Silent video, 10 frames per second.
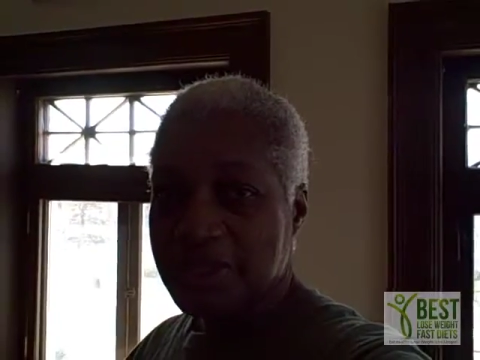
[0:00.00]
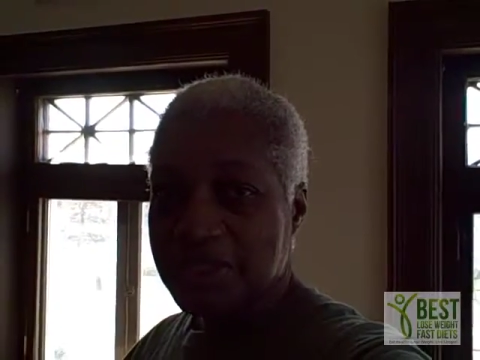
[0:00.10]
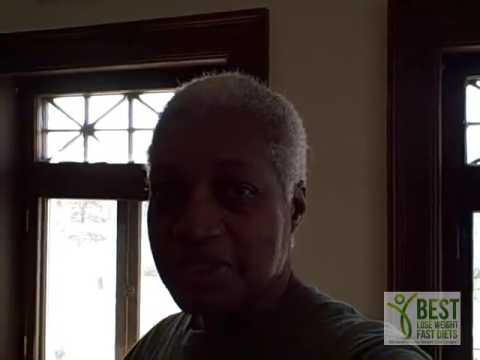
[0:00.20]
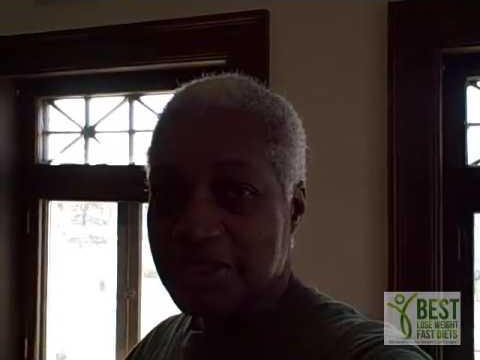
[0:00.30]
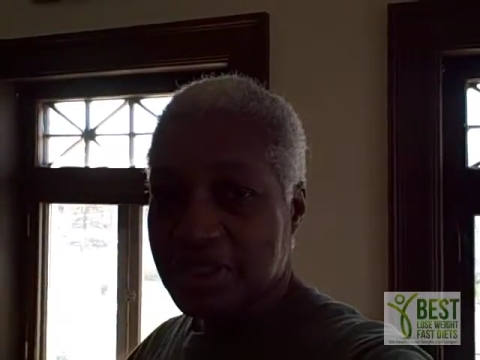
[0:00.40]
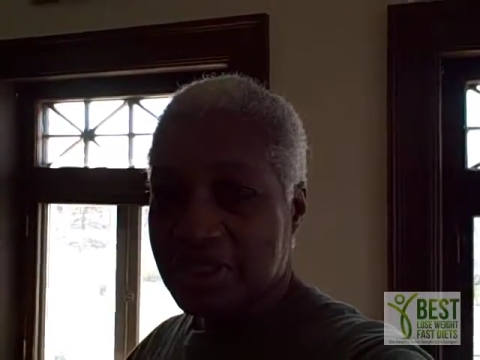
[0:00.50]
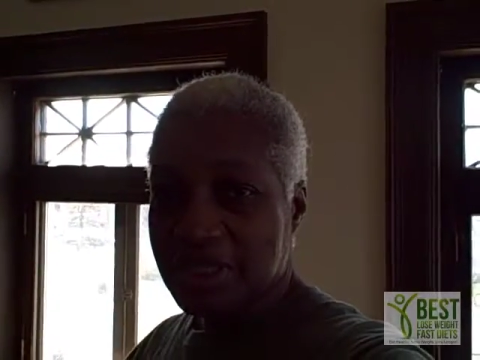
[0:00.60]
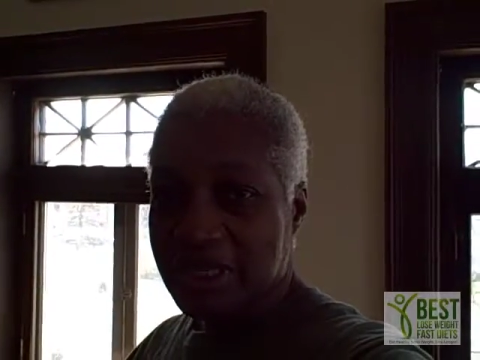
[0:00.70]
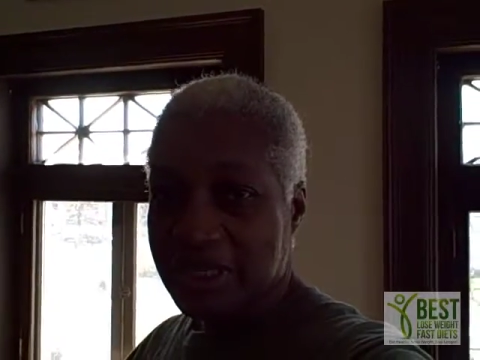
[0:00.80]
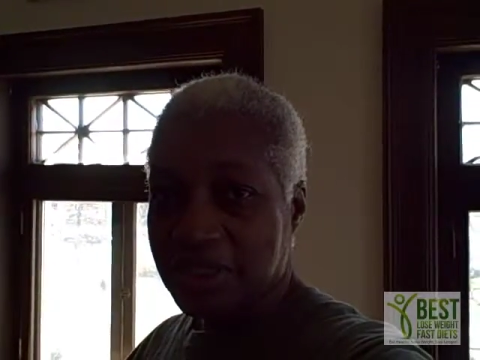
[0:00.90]
There's
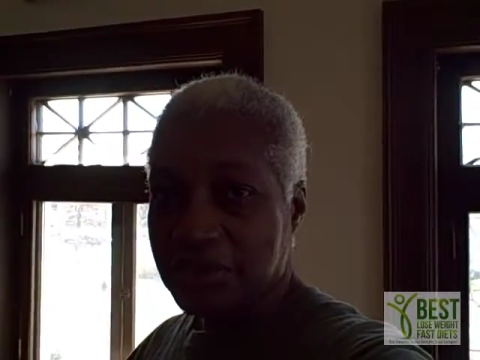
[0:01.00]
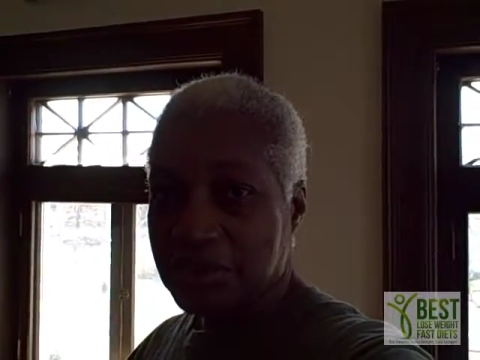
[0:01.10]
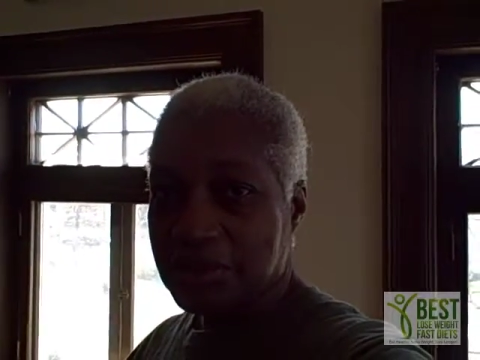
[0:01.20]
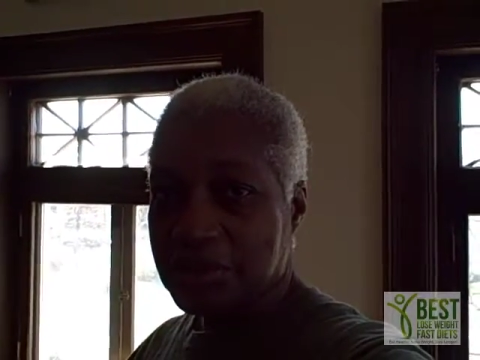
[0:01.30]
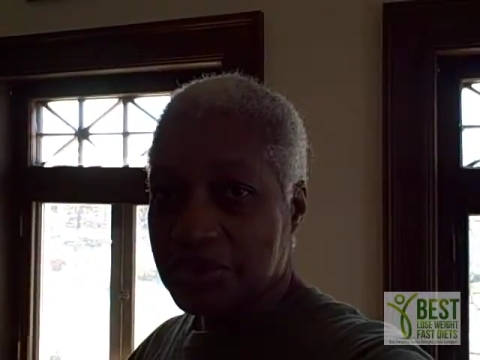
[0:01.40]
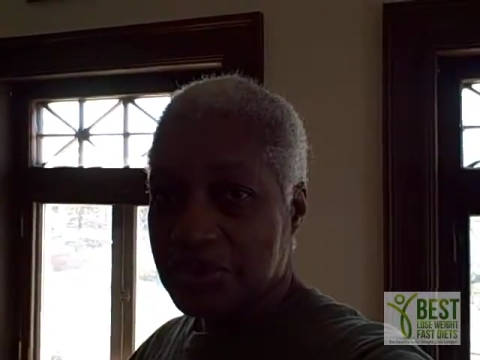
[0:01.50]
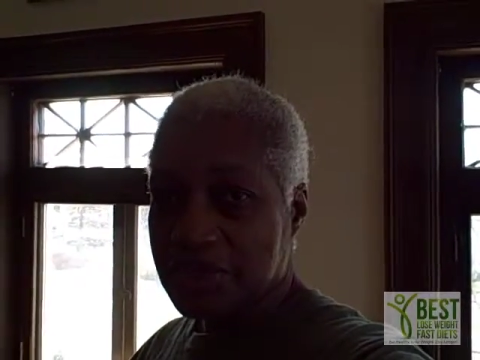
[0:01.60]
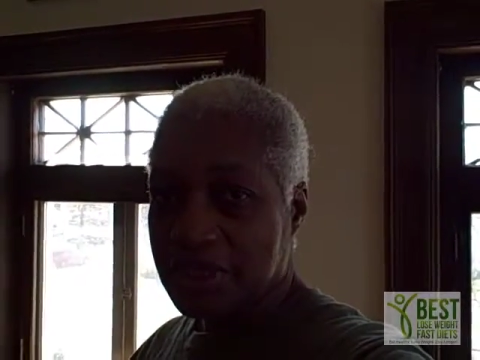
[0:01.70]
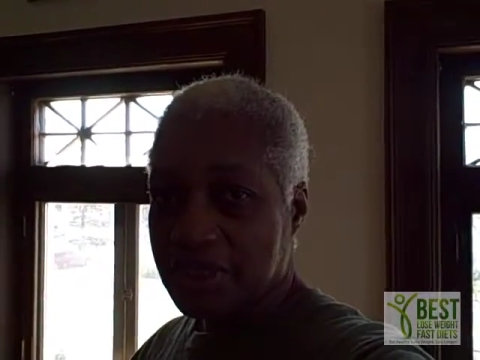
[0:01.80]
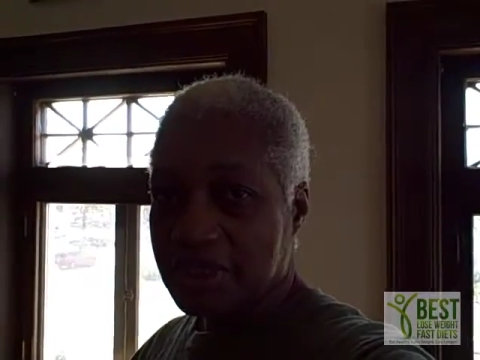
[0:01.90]
another lady who
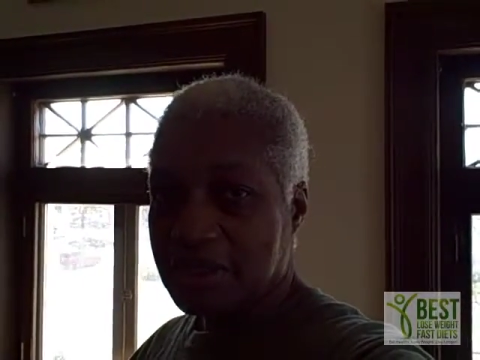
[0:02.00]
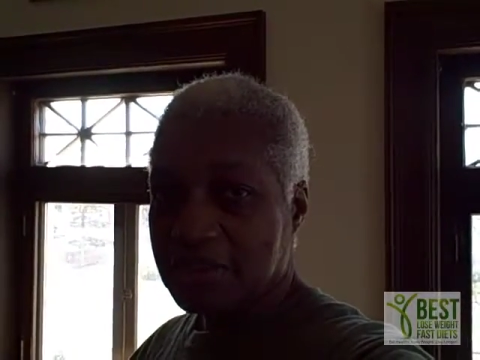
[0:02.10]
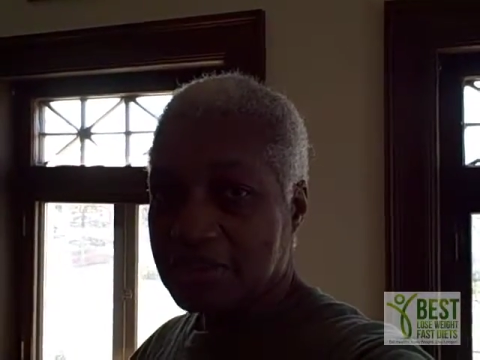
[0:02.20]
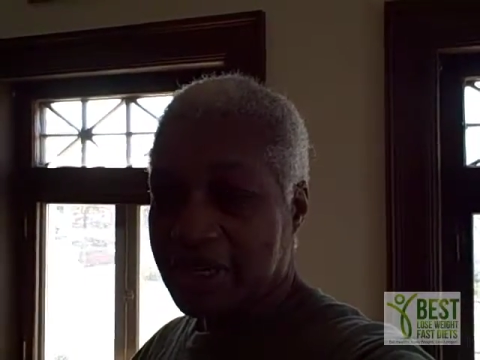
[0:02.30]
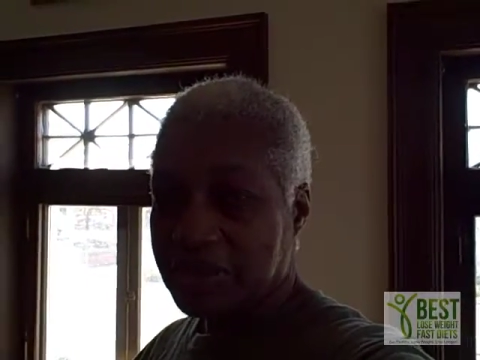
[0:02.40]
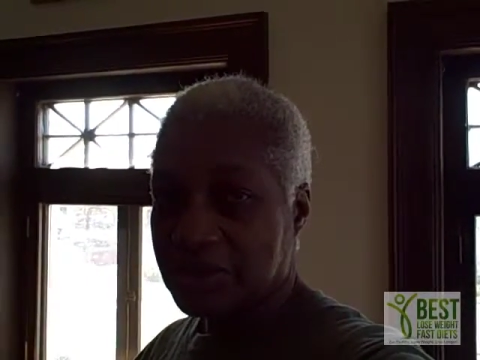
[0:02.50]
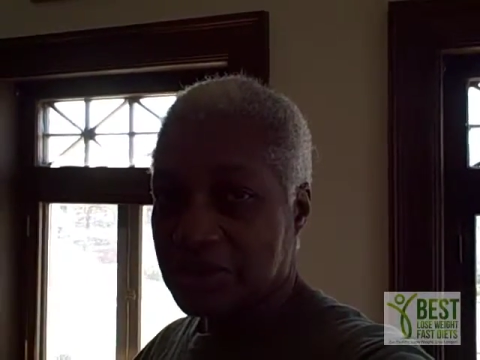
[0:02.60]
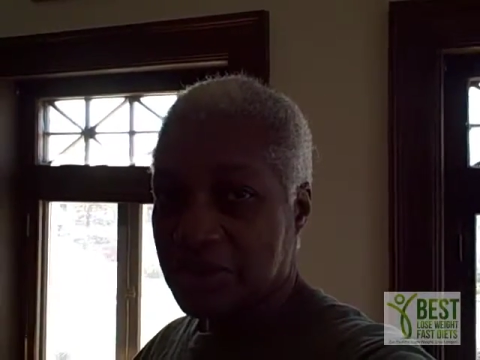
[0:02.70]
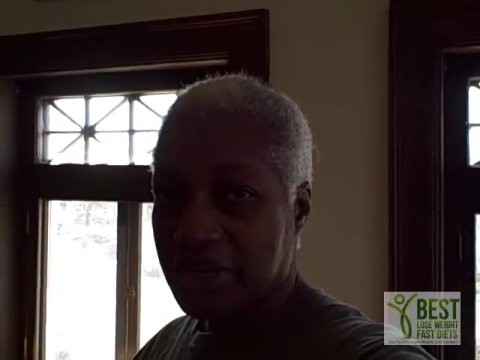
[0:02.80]
is uh, right on